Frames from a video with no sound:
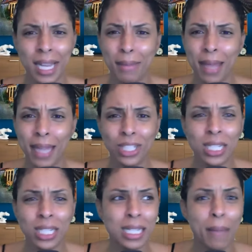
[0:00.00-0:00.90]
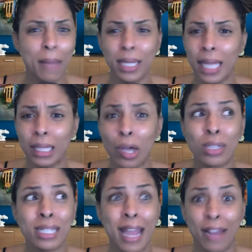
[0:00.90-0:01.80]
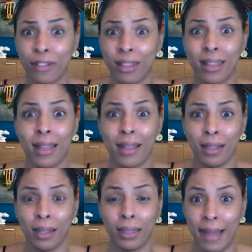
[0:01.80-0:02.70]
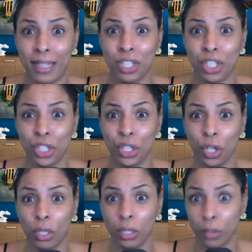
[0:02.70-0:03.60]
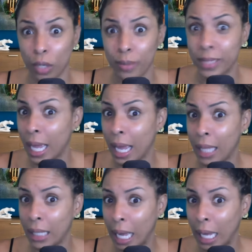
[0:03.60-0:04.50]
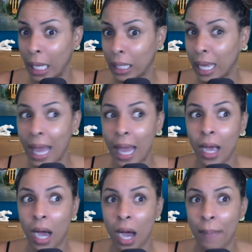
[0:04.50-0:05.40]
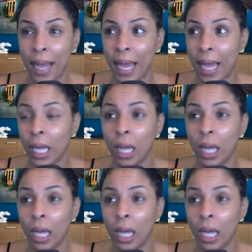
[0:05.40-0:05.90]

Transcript: that just, I mean, they lost everything last year. You know what I'm saying? Like, they had Cobb back,